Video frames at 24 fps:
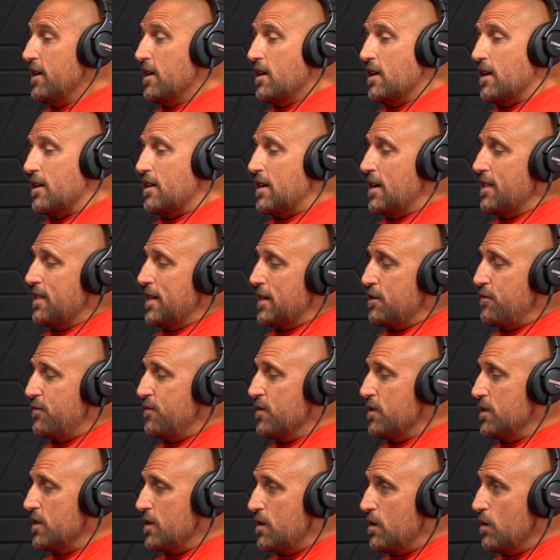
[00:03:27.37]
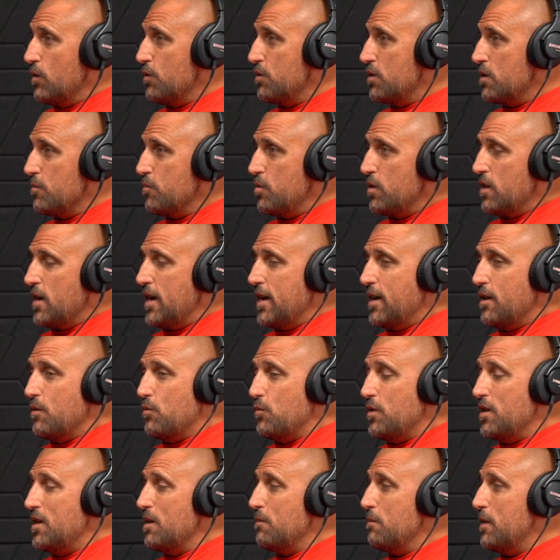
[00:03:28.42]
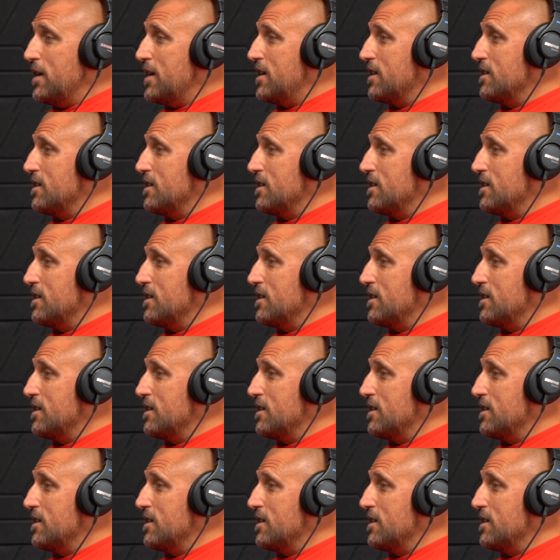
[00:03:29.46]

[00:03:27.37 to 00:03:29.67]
Again, that's fully code compliant. We can make